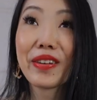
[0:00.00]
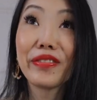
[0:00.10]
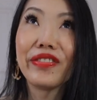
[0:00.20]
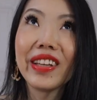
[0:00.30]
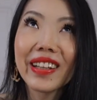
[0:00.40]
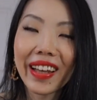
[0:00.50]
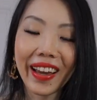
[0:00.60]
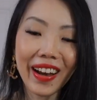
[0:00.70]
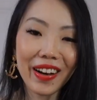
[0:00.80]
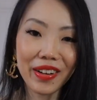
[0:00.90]

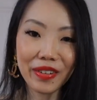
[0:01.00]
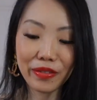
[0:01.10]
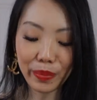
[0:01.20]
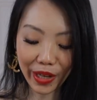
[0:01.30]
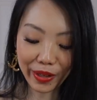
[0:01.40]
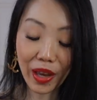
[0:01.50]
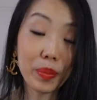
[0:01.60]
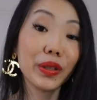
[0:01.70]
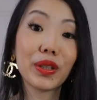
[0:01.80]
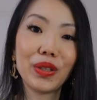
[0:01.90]
feeling of being
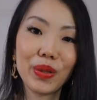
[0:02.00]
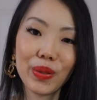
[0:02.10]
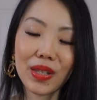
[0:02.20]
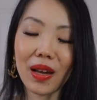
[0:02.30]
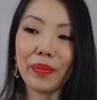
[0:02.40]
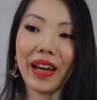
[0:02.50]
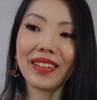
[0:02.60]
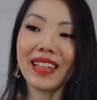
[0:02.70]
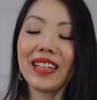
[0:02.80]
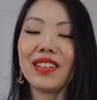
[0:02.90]
able to use a bag
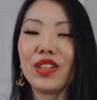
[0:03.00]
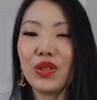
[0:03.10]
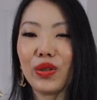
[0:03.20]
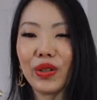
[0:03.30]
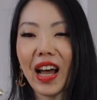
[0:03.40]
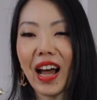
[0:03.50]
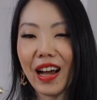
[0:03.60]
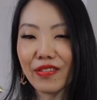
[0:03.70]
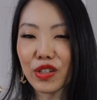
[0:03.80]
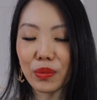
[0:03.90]
that you don't
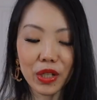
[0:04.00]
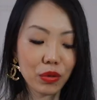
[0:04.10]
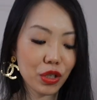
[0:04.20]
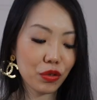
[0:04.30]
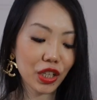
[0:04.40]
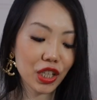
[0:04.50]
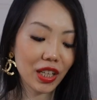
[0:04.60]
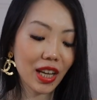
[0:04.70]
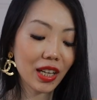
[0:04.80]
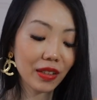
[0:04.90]
have so much
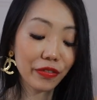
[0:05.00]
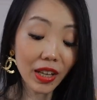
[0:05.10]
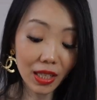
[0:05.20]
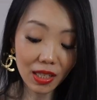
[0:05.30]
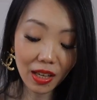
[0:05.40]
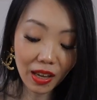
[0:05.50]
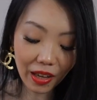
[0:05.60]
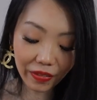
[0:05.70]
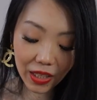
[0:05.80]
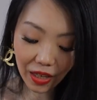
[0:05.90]
restriction. And it fits
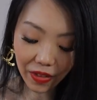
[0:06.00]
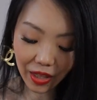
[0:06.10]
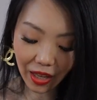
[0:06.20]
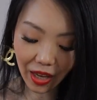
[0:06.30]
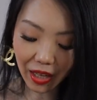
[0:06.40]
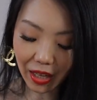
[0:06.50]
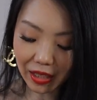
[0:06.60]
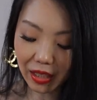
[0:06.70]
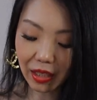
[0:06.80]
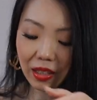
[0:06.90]
everything,
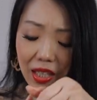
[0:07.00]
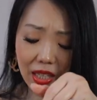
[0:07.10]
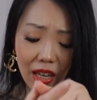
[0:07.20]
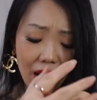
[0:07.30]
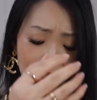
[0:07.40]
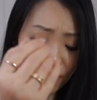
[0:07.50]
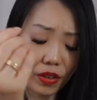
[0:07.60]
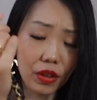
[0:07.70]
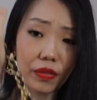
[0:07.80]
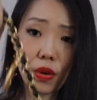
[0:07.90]
and it does get
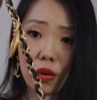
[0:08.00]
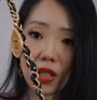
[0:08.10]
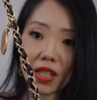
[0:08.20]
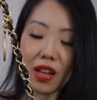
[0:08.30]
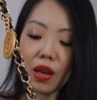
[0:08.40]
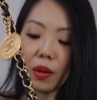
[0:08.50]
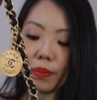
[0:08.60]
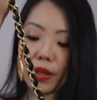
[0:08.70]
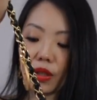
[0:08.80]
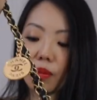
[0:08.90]
heavier, of course,
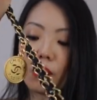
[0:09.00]
but the